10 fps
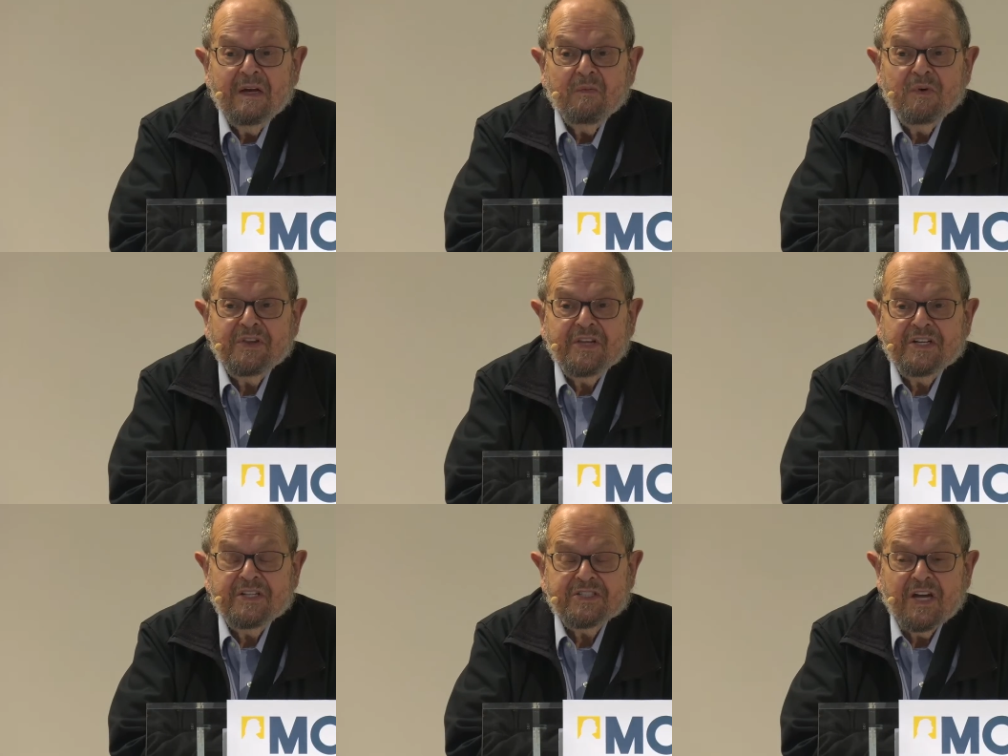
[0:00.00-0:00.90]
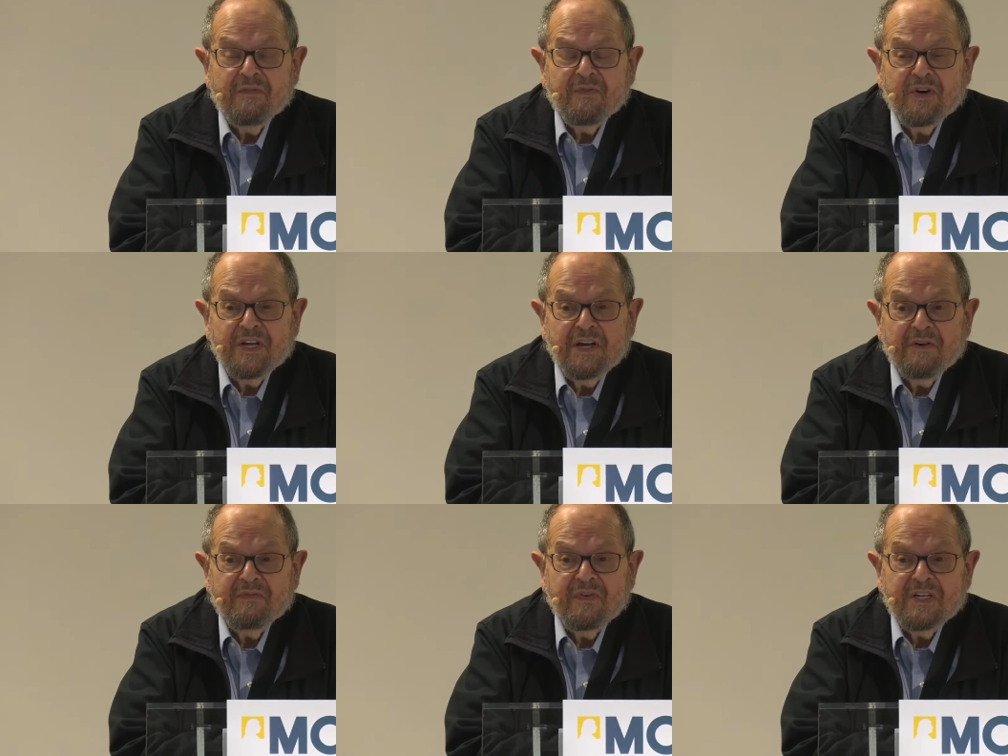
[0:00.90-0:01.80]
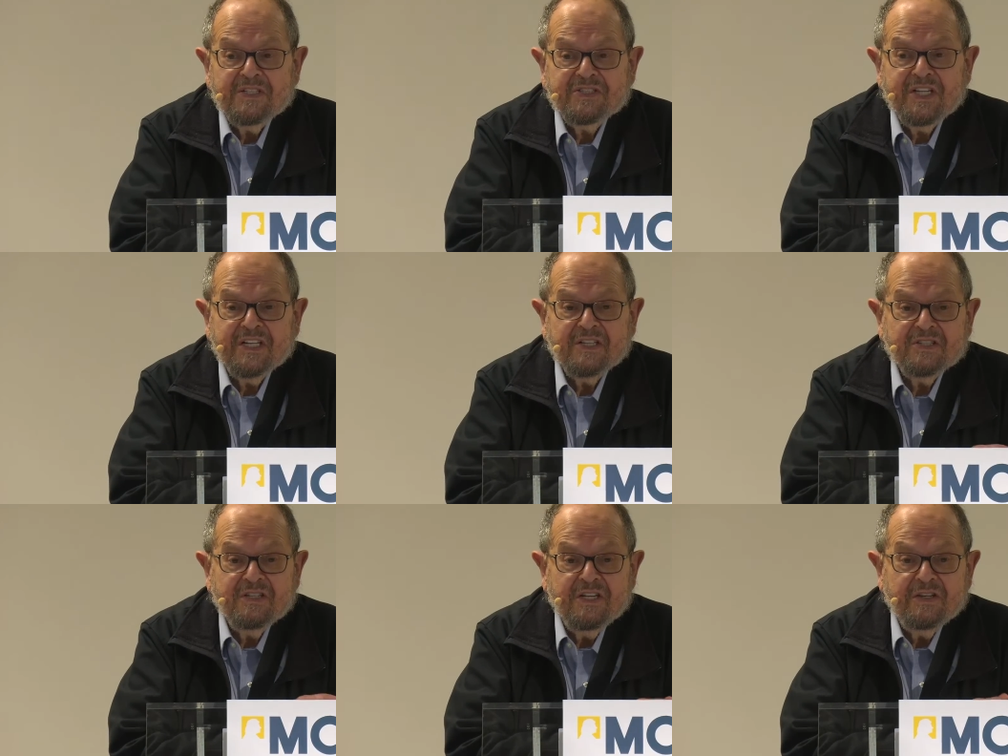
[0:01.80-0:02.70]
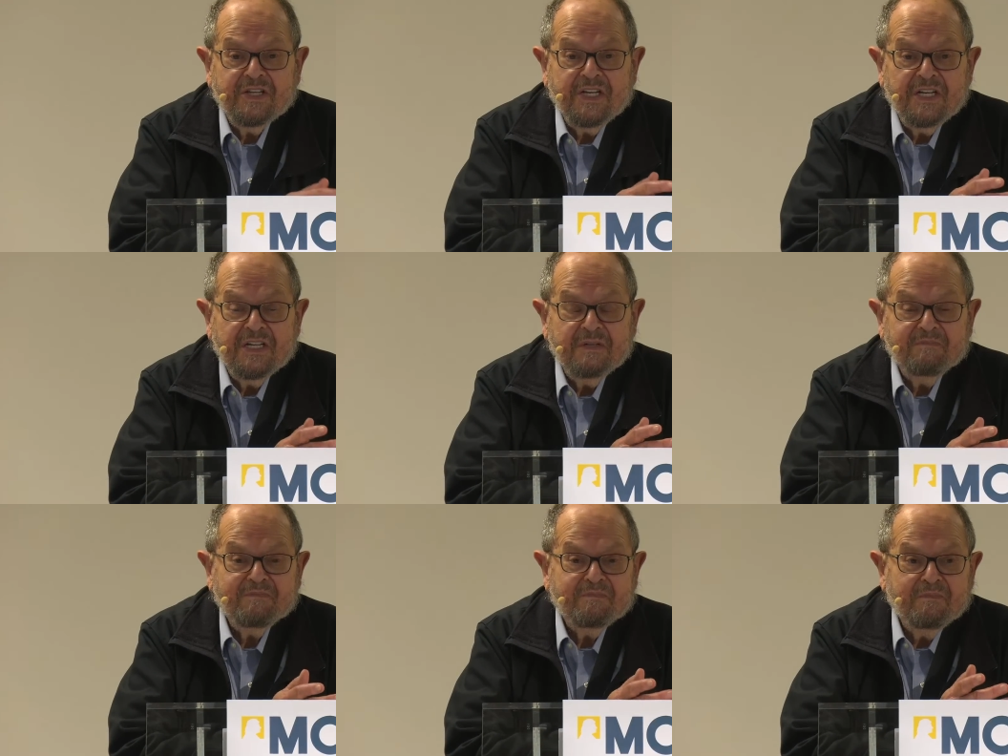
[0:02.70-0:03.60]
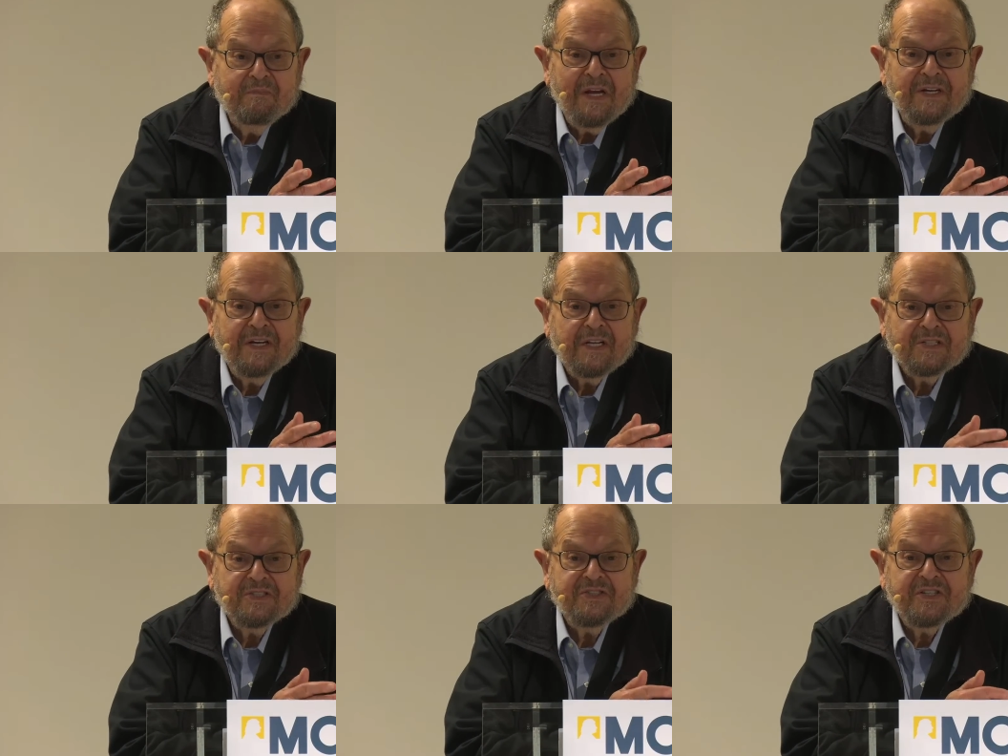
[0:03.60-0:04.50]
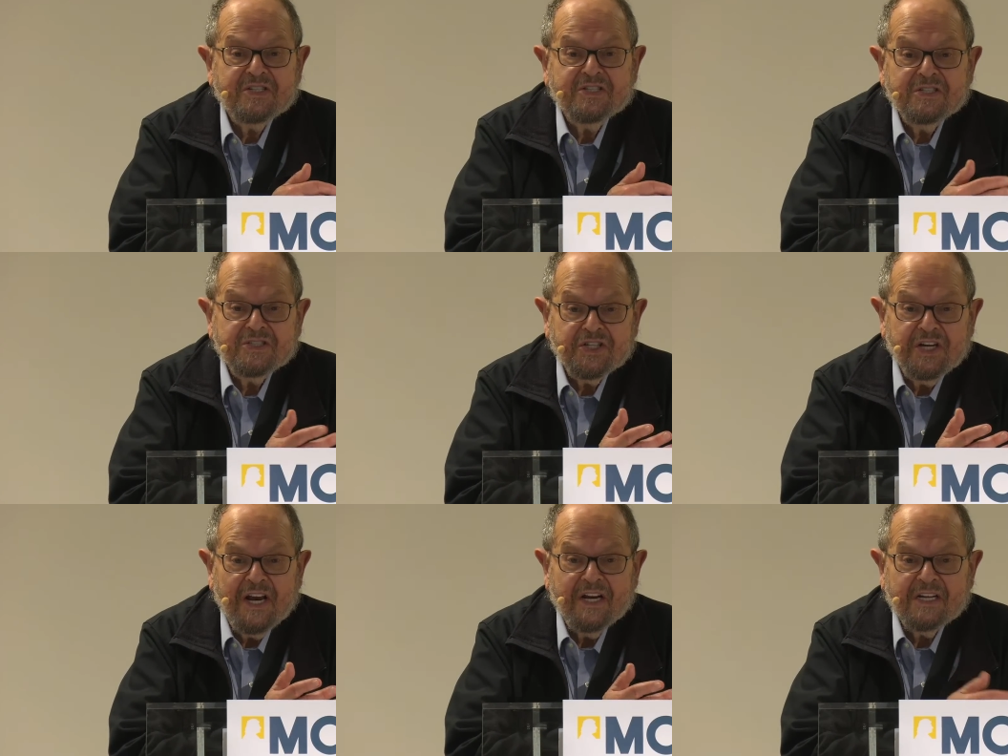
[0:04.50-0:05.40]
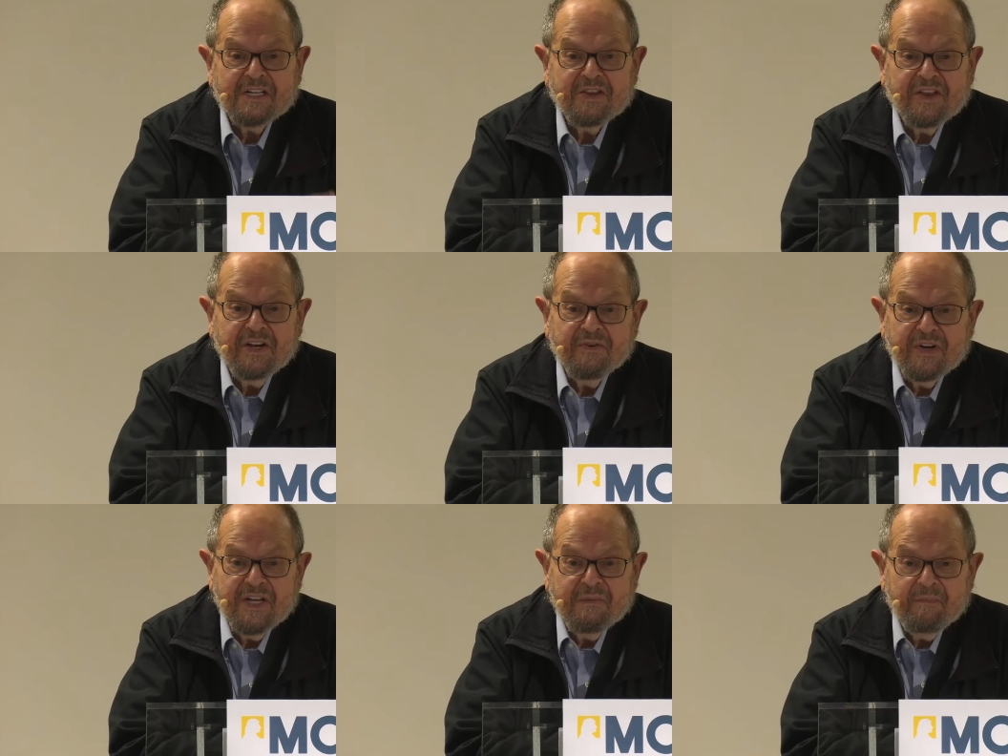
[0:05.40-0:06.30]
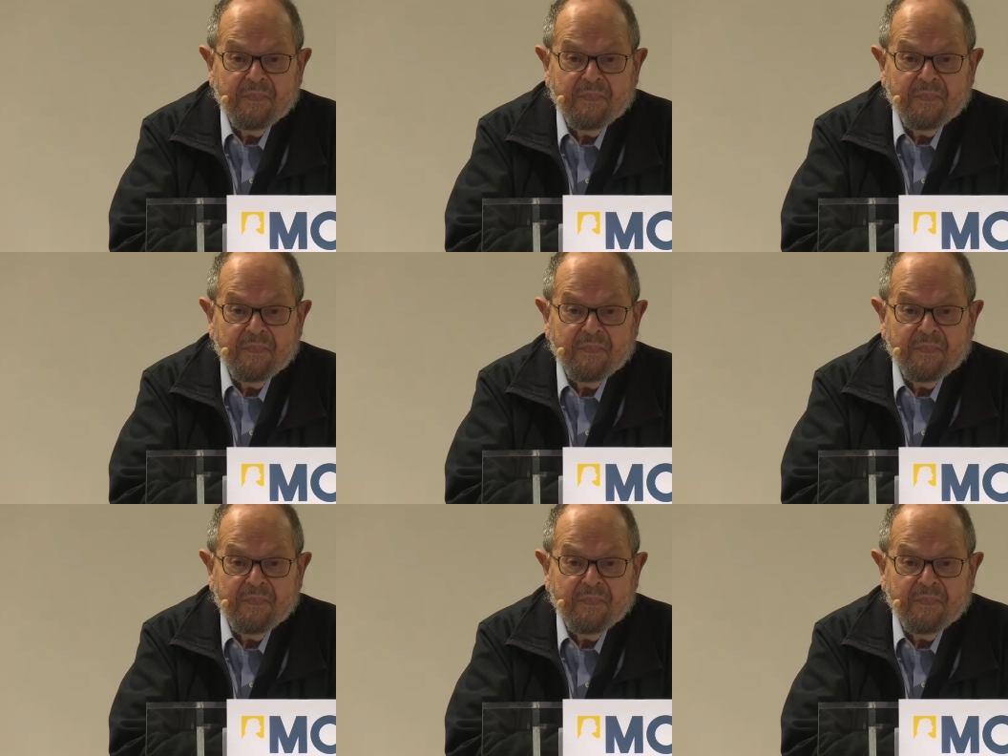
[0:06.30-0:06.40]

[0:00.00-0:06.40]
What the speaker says: with the discovery of the Mendel's genetic theory.